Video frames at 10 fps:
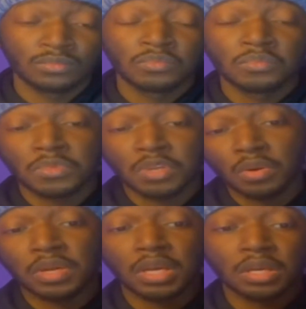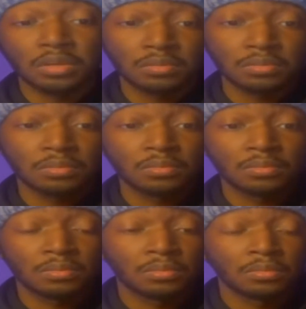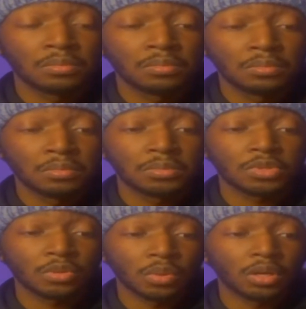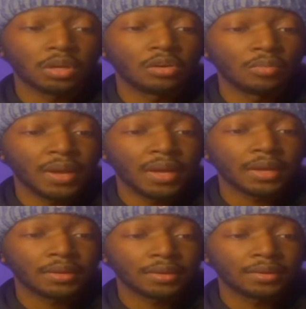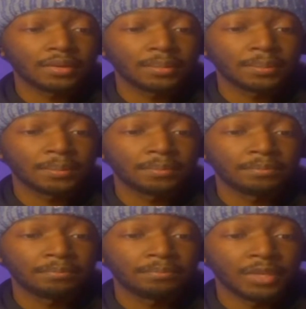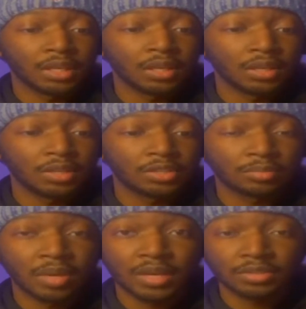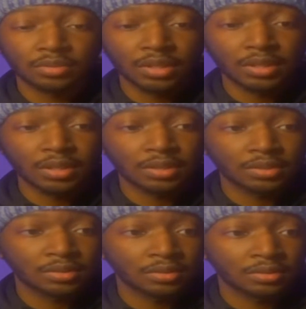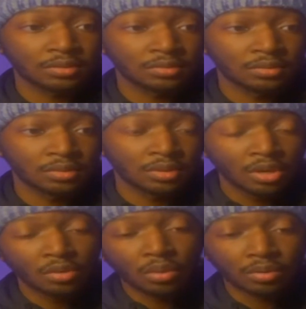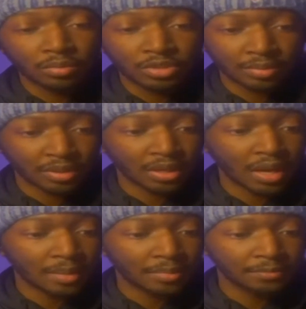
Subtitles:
Okay, so we're gonna go back and get his backstory, I guess. Well, something that happened.